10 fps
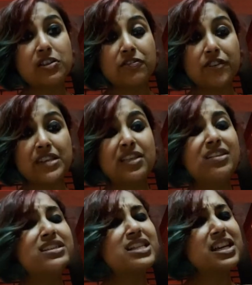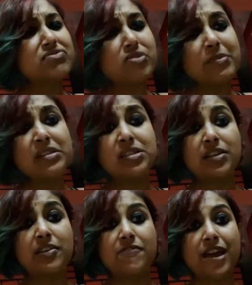of facing the detrimental
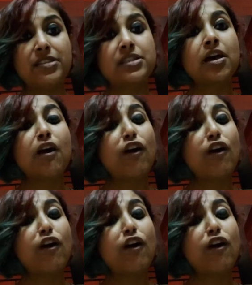effects